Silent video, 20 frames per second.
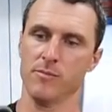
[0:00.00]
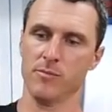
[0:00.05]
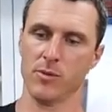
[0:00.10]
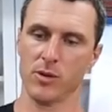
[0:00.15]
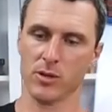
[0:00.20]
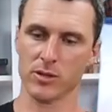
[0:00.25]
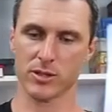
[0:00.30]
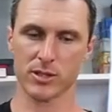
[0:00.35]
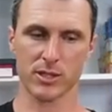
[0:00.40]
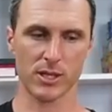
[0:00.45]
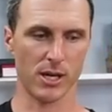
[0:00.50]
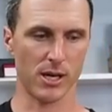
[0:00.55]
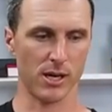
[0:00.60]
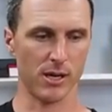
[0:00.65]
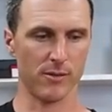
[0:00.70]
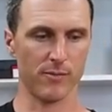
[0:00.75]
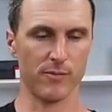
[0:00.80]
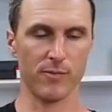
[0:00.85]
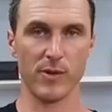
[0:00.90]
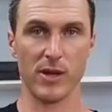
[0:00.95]

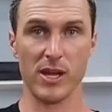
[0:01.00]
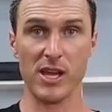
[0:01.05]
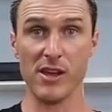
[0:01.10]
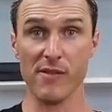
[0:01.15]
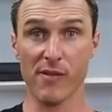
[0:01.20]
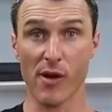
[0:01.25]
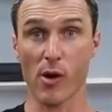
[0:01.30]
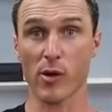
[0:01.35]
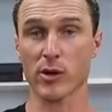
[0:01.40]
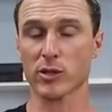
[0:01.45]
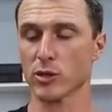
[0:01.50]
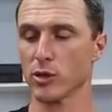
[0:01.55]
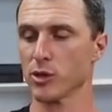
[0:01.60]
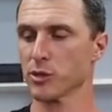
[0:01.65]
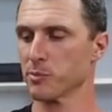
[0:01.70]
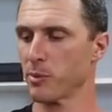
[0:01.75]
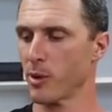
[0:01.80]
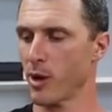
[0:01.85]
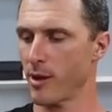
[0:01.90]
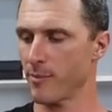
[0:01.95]
monster Evo
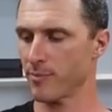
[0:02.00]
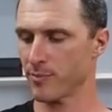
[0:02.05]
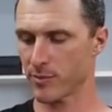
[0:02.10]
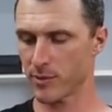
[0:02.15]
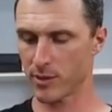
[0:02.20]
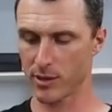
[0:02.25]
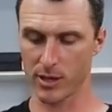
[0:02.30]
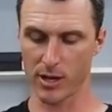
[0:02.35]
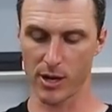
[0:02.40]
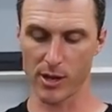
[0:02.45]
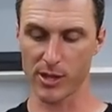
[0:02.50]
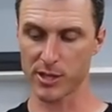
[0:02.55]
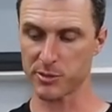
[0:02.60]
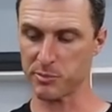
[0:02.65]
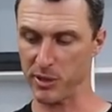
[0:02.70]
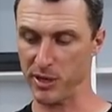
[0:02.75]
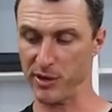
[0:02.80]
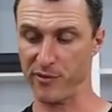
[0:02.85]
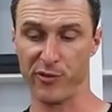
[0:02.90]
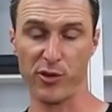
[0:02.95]
exhaust pipe. You know, there's
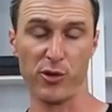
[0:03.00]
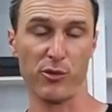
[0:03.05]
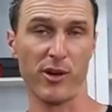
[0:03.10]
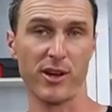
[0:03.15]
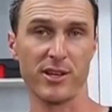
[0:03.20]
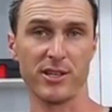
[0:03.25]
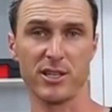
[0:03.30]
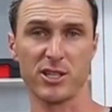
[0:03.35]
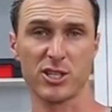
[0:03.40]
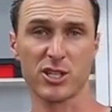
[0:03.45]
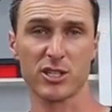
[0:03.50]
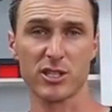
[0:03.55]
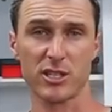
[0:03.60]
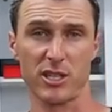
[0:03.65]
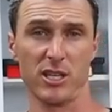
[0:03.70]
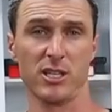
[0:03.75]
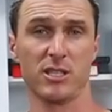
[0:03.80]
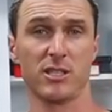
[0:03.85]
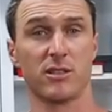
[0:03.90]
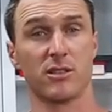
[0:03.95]
been a few renditions of
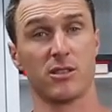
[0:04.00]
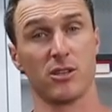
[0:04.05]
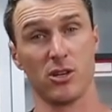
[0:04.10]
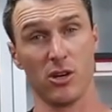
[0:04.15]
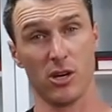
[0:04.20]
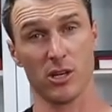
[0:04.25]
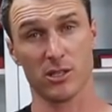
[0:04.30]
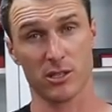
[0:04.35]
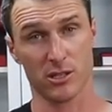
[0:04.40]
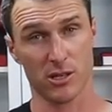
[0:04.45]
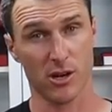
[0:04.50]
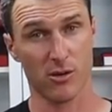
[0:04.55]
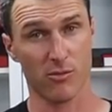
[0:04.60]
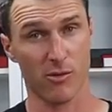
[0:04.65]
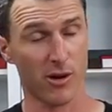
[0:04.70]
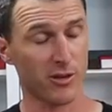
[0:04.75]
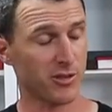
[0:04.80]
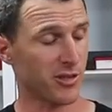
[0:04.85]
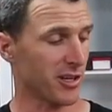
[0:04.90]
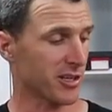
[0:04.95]
this, the guys that know
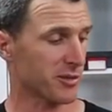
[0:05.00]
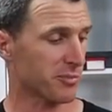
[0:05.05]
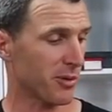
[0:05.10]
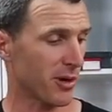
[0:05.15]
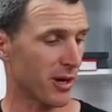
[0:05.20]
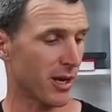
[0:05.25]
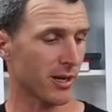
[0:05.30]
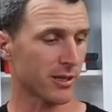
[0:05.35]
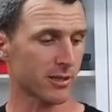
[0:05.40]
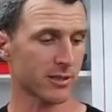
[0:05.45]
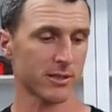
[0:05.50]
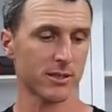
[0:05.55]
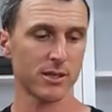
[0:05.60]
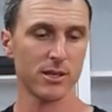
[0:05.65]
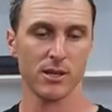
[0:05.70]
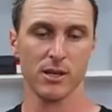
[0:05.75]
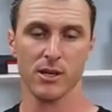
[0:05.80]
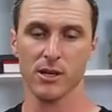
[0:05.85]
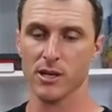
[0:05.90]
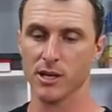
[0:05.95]
Rotax
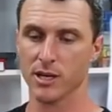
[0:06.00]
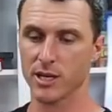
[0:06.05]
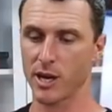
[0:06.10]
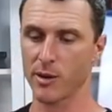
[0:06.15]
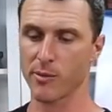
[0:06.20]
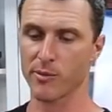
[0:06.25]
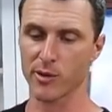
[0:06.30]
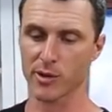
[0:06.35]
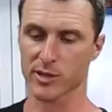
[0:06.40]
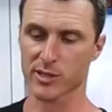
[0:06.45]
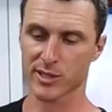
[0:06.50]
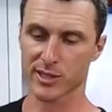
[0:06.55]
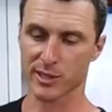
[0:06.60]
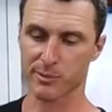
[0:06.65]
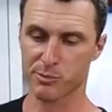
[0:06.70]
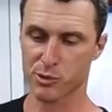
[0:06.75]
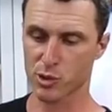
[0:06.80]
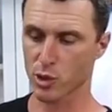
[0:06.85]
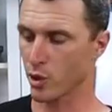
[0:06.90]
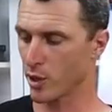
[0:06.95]
products. Okay, we've got a
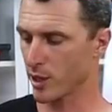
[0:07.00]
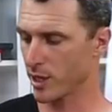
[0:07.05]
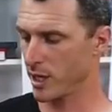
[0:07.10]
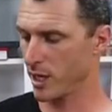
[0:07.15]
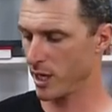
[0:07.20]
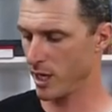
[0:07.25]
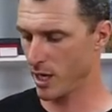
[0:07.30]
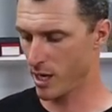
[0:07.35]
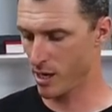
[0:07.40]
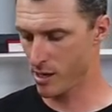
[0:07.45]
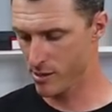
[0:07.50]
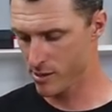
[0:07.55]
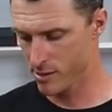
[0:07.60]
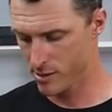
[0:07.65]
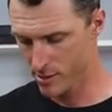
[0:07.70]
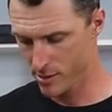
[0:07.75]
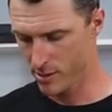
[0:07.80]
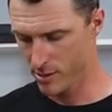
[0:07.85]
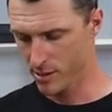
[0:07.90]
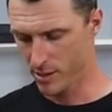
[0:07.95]
slip joint here,
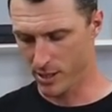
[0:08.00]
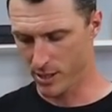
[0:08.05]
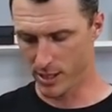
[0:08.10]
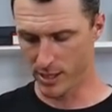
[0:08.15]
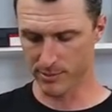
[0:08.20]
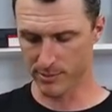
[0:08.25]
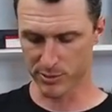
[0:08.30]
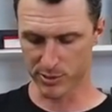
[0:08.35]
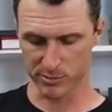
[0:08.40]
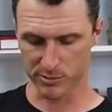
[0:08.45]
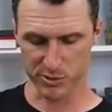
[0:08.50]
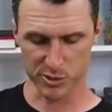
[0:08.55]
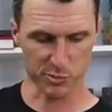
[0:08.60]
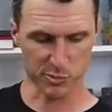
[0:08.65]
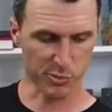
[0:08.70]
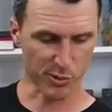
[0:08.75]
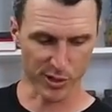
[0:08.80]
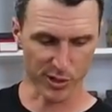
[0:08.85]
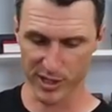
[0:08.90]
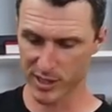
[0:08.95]
some
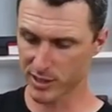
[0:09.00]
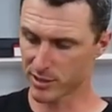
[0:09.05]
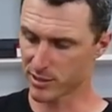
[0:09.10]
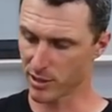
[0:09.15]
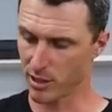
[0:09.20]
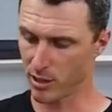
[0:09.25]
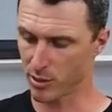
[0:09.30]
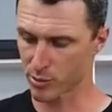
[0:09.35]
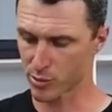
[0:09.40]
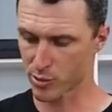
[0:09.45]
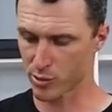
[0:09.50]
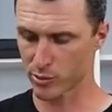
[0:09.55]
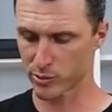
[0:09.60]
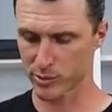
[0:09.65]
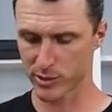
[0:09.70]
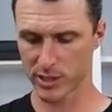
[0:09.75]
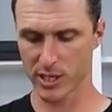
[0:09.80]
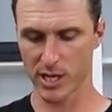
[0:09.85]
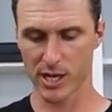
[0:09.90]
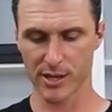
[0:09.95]
springs to hold it all
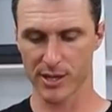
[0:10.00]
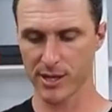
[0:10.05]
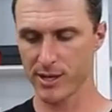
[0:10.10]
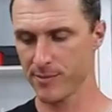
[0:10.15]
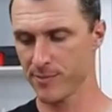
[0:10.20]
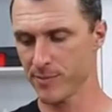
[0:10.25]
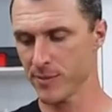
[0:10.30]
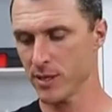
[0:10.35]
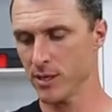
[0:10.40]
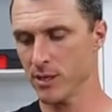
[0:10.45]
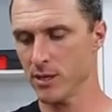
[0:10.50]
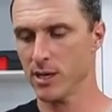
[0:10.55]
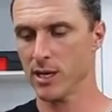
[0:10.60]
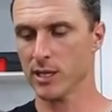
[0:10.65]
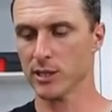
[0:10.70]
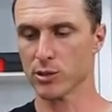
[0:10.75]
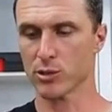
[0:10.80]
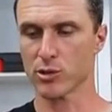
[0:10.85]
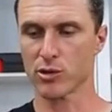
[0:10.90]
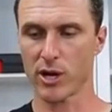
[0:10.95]
together,
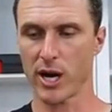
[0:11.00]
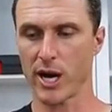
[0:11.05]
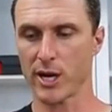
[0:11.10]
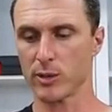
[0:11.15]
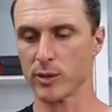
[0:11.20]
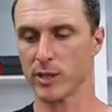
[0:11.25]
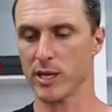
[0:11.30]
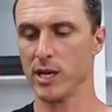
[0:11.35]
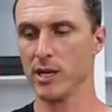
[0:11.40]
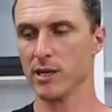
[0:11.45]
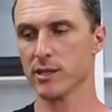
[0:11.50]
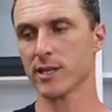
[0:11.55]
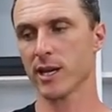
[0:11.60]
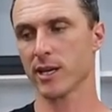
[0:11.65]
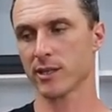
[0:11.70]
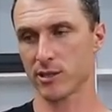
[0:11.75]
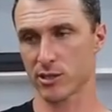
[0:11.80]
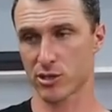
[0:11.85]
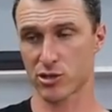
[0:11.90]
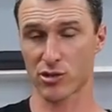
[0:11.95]
a little cradle here to
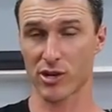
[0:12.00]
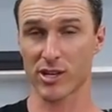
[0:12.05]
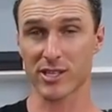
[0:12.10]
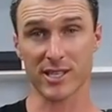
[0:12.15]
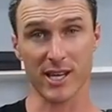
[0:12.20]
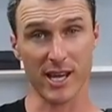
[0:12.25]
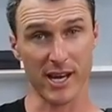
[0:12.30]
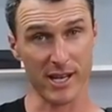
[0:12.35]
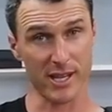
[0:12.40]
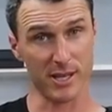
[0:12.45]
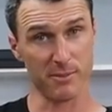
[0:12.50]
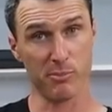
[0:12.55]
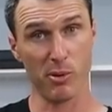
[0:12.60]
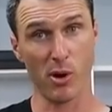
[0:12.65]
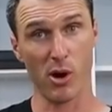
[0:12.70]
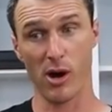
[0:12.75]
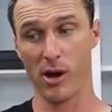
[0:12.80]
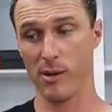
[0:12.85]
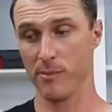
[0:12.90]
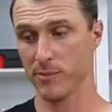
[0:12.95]
take the stress out of the
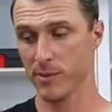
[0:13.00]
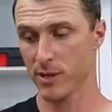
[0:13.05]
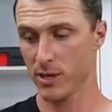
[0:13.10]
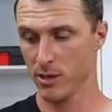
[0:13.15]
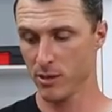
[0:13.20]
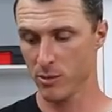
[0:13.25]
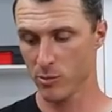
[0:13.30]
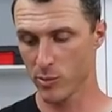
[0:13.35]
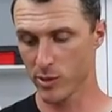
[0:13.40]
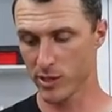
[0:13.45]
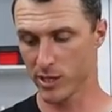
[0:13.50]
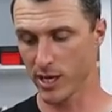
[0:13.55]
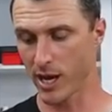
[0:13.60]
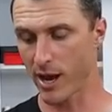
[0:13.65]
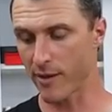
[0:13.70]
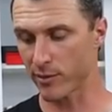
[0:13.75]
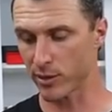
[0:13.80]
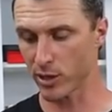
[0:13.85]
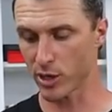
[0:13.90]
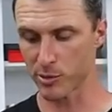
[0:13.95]
pipe. We did
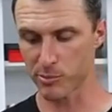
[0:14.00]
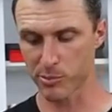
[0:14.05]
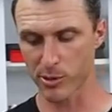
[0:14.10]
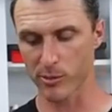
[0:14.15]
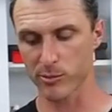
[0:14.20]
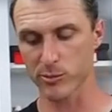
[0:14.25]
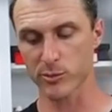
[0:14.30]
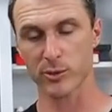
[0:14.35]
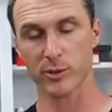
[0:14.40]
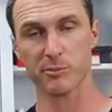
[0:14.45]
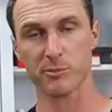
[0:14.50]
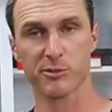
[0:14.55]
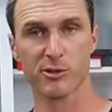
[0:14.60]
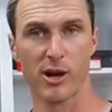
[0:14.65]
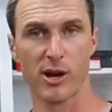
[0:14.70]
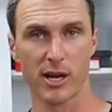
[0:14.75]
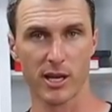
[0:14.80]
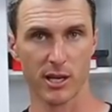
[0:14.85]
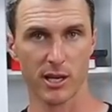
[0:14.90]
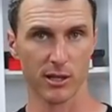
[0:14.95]
have a lot of problems with them
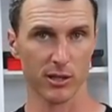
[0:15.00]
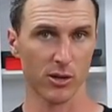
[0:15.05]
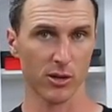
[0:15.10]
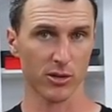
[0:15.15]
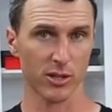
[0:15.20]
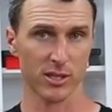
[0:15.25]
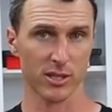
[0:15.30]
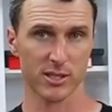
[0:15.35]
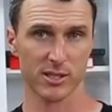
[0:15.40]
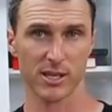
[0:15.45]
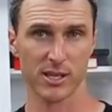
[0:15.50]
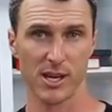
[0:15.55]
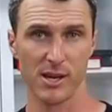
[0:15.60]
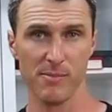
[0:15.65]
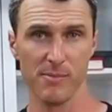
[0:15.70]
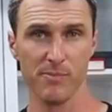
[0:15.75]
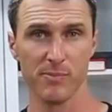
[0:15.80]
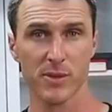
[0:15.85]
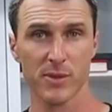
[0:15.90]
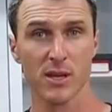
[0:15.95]
cracking along this
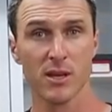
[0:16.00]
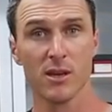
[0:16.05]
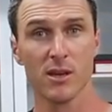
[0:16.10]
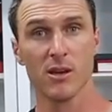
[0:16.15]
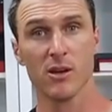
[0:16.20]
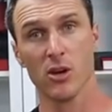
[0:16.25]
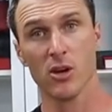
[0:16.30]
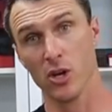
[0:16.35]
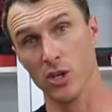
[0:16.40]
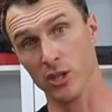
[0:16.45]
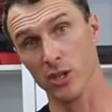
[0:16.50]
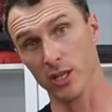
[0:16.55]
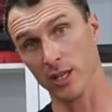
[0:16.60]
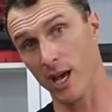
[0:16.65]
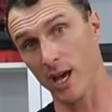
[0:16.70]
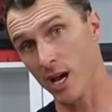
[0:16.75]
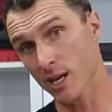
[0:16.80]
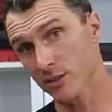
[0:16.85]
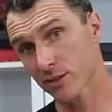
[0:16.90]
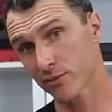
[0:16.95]
seam in the
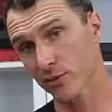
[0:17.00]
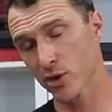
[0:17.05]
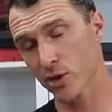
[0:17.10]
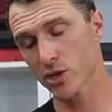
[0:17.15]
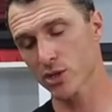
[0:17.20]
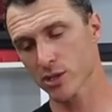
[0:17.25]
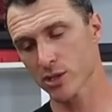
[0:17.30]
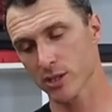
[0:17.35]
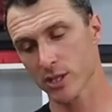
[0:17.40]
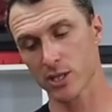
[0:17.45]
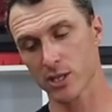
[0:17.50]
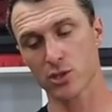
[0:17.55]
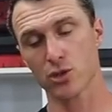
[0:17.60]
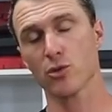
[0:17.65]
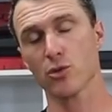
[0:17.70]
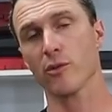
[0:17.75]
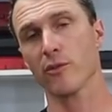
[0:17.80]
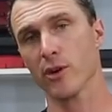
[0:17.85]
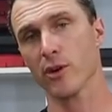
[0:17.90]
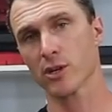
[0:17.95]
last version. These
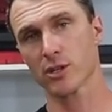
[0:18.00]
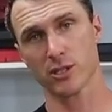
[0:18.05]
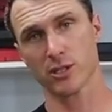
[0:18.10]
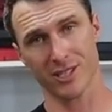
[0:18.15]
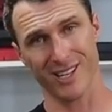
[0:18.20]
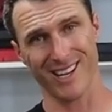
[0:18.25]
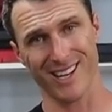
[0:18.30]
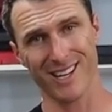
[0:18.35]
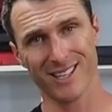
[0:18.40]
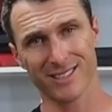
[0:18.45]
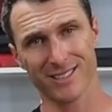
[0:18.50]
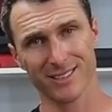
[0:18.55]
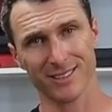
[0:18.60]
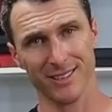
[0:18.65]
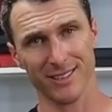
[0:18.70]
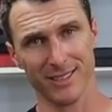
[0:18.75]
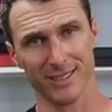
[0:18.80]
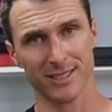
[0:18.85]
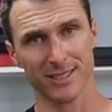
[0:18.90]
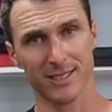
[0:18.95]
newer versions are
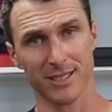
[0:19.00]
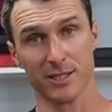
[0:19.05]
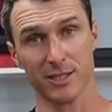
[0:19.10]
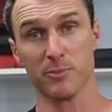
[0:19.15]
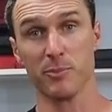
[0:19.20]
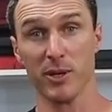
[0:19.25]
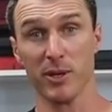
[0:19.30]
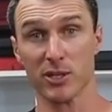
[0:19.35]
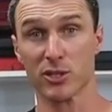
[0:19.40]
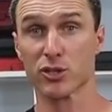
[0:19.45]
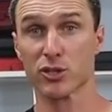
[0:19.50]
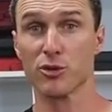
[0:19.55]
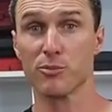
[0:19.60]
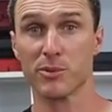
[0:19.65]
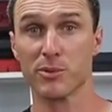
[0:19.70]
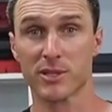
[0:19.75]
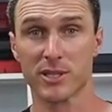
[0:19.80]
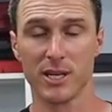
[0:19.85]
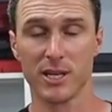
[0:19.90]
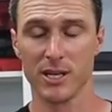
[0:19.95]
excellent. It's been
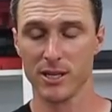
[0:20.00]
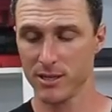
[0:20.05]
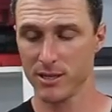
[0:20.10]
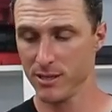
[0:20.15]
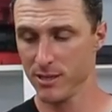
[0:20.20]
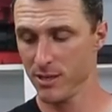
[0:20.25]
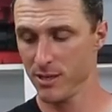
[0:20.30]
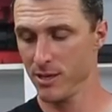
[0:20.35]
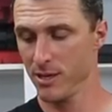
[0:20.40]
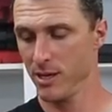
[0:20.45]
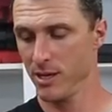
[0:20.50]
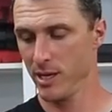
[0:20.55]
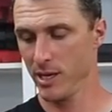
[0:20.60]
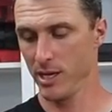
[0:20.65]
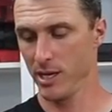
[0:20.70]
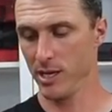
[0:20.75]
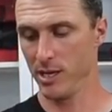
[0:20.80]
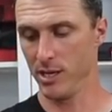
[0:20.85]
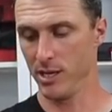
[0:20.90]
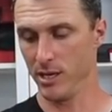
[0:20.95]
superseded,
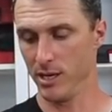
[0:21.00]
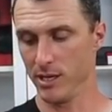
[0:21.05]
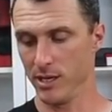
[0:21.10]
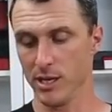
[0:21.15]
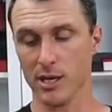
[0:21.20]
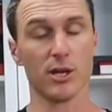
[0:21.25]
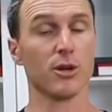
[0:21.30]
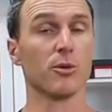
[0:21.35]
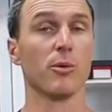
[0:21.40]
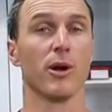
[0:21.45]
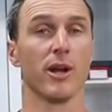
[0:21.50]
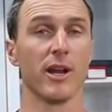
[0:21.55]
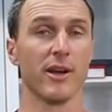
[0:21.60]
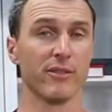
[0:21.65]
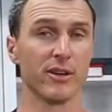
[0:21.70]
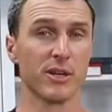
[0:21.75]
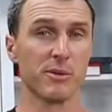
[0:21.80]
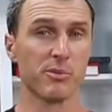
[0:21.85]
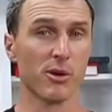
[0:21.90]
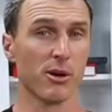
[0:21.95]
and yeah, you won't
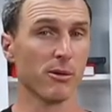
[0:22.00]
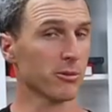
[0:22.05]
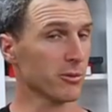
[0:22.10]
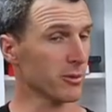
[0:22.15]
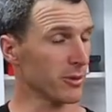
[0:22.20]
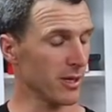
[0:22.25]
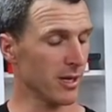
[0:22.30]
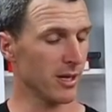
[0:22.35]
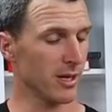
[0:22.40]
have any problems with